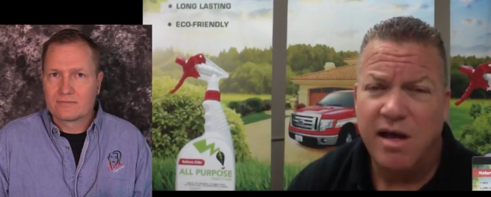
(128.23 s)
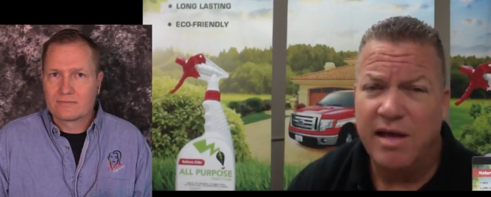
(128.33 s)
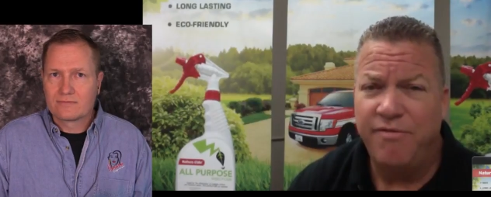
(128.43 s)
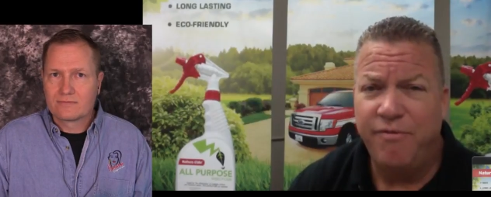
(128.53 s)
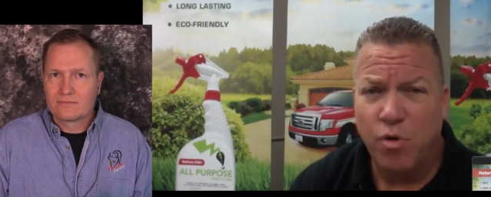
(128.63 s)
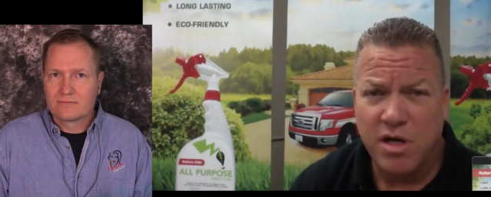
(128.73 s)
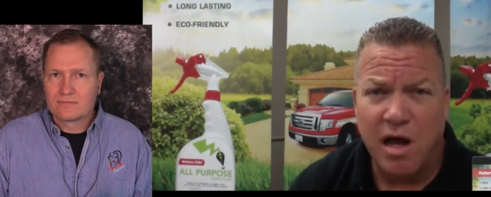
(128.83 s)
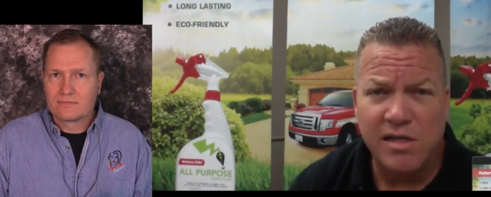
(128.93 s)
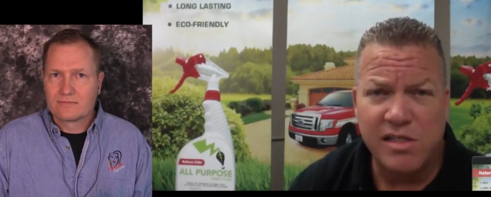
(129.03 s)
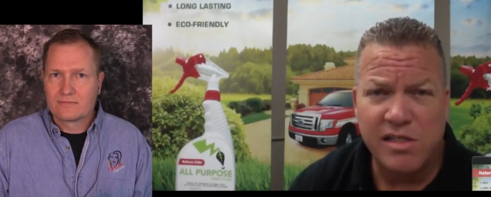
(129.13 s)
Speaker 1: I have four
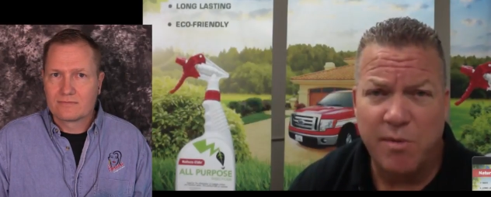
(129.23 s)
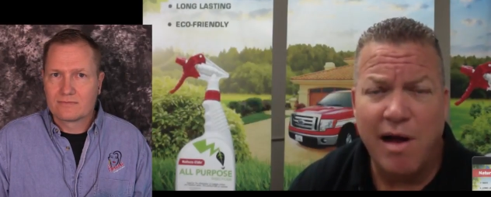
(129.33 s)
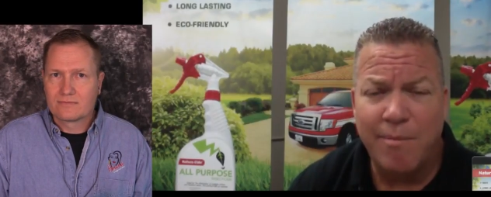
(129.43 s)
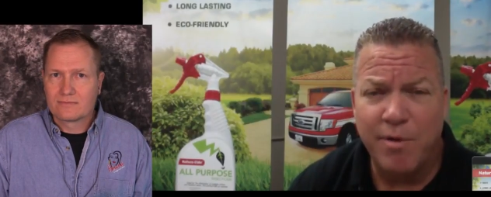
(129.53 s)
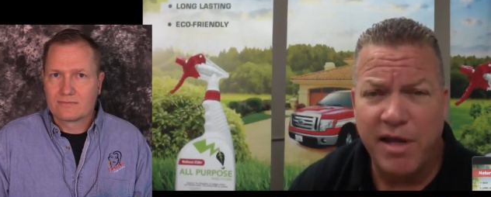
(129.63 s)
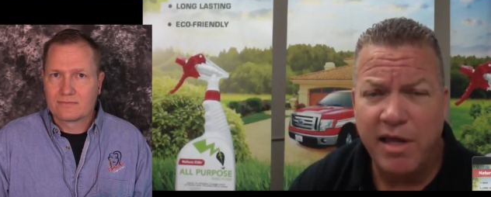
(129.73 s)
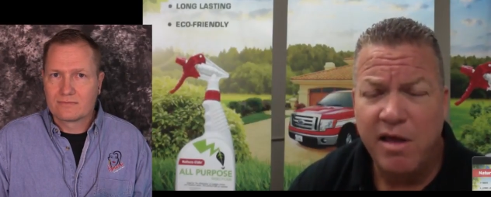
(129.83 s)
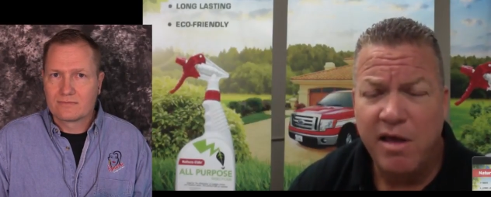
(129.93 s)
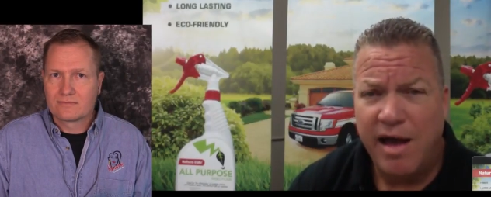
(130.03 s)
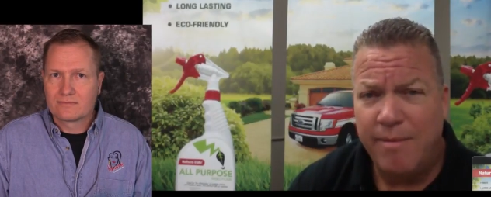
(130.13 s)
dogs on my property.
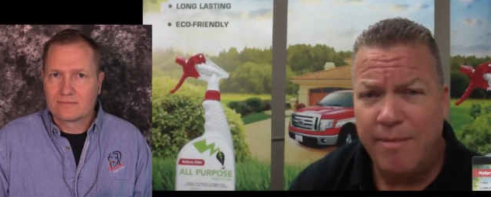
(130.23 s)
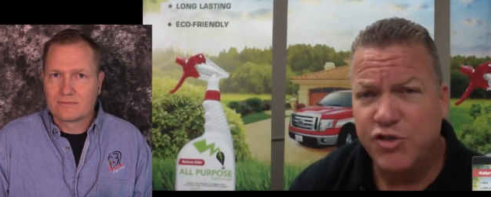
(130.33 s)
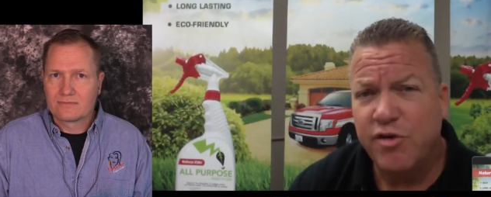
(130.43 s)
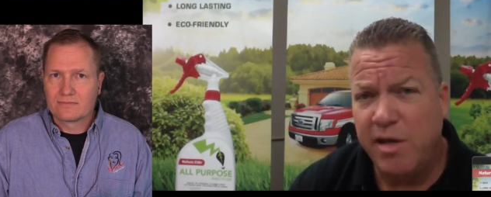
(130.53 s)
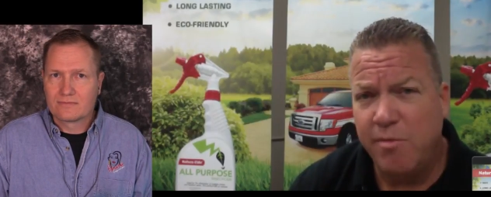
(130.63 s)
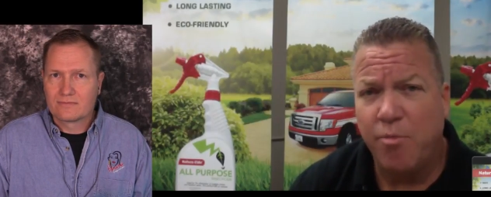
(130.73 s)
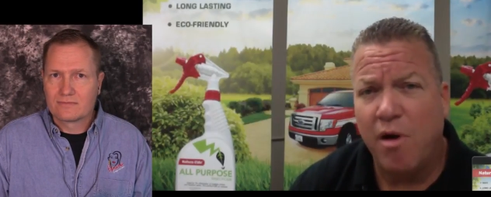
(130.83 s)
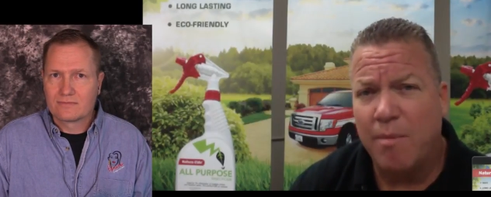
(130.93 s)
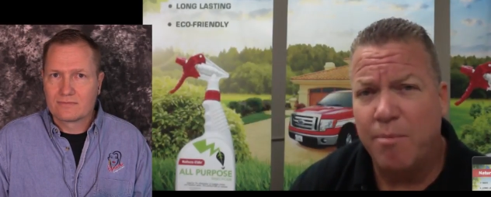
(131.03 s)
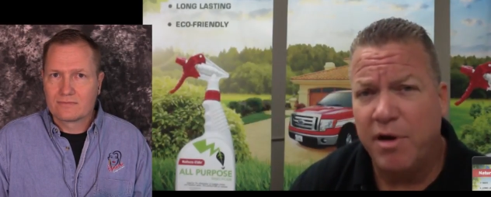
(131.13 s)
I've been treating my
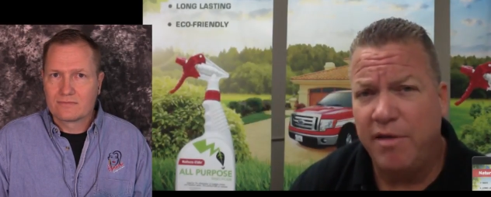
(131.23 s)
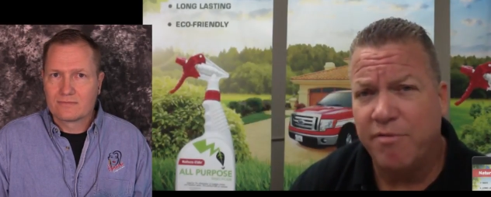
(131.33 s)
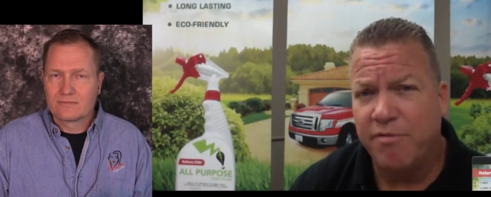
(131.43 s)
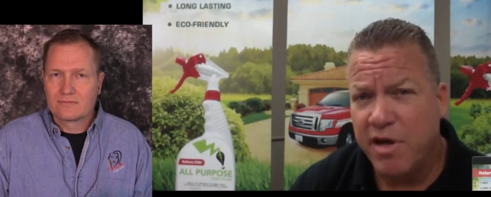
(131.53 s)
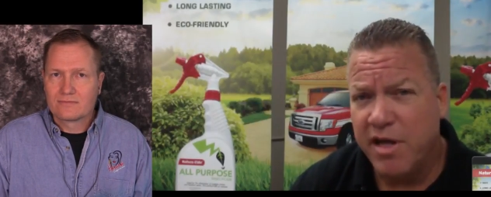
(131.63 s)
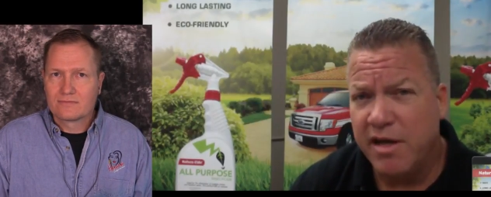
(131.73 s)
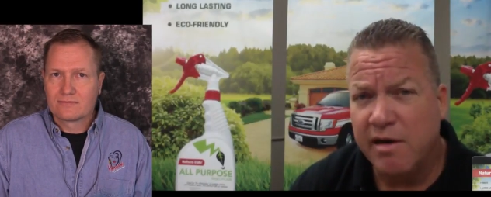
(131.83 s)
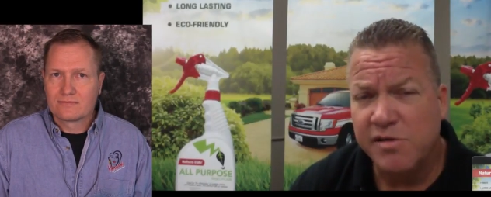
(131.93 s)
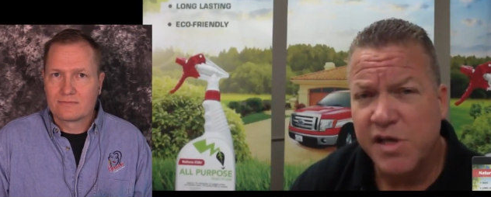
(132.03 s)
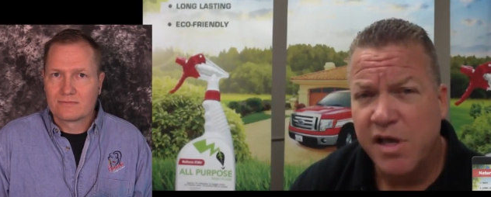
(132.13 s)
property for three
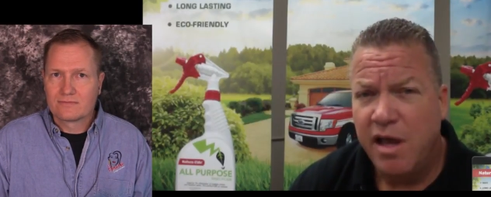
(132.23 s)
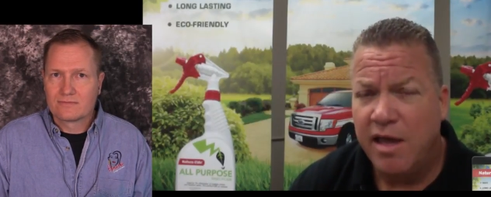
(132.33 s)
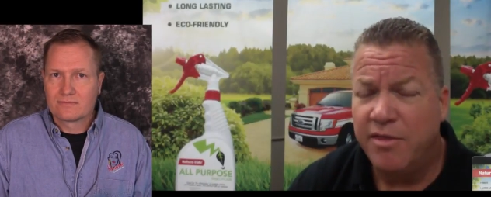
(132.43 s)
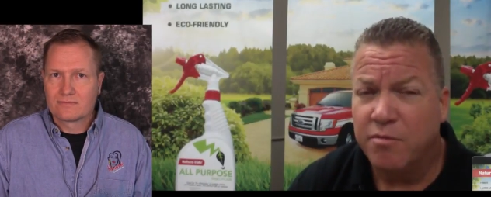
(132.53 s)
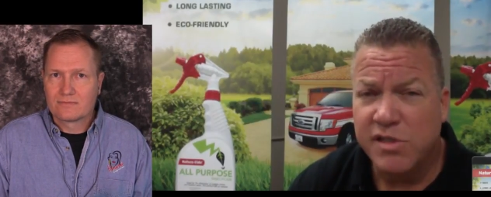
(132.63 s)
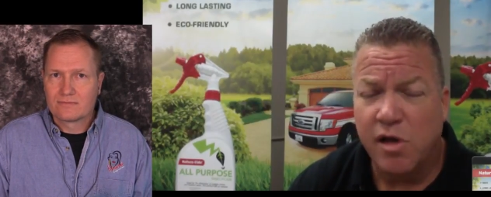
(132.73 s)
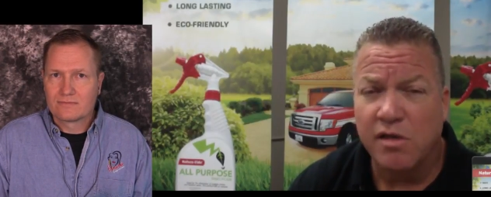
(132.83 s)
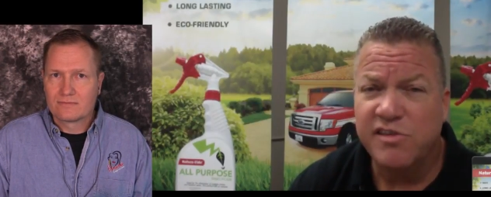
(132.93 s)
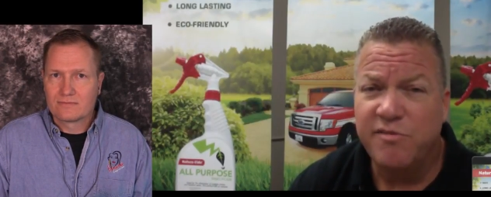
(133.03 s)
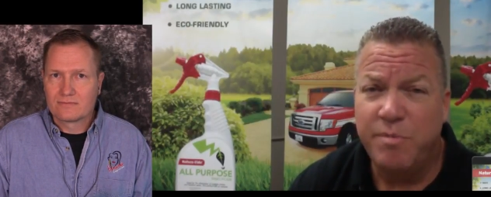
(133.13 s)
years, and the
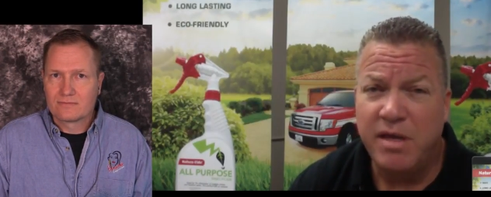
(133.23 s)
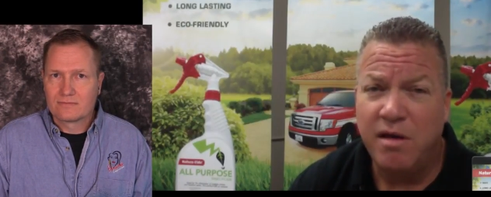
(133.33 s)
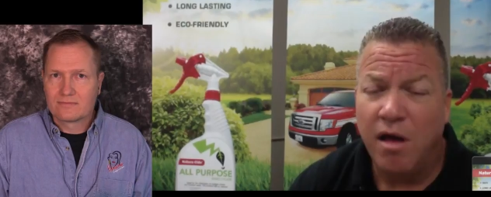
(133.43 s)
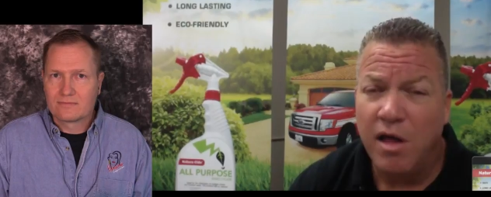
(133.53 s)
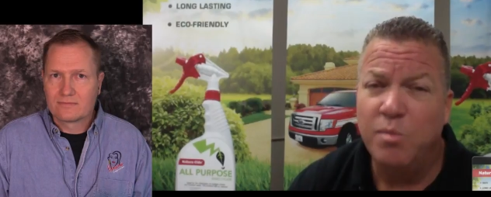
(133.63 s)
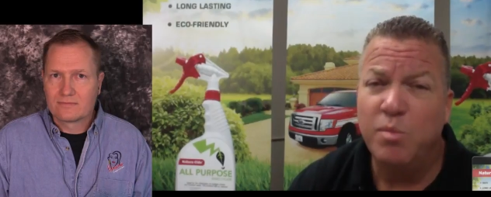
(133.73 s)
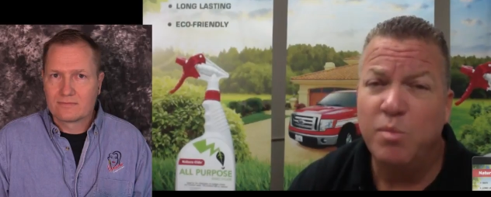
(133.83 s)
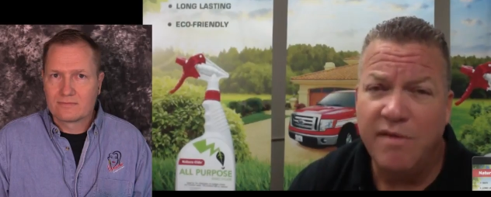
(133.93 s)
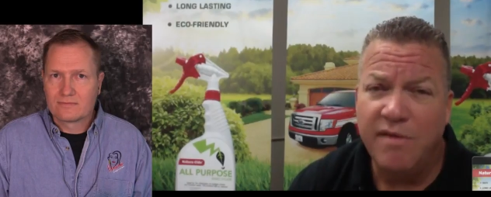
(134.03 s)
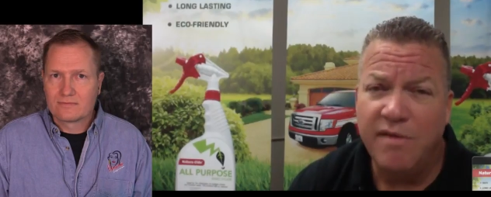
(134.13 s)
results have been
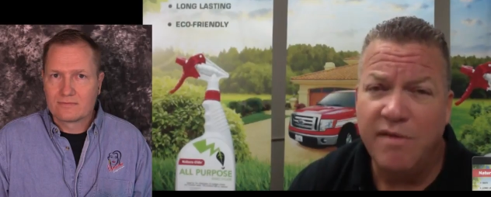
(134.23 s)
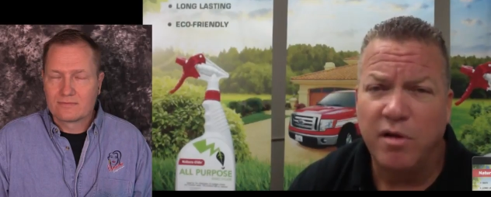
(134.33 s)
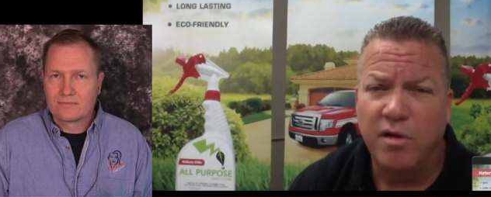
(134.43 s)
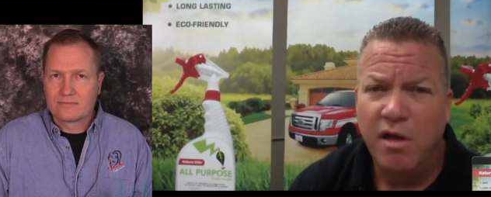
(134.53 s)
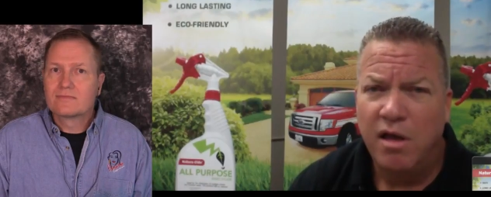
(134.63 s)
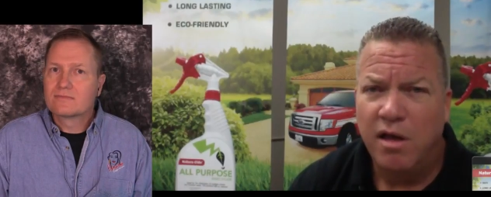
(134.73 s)
unbelievable.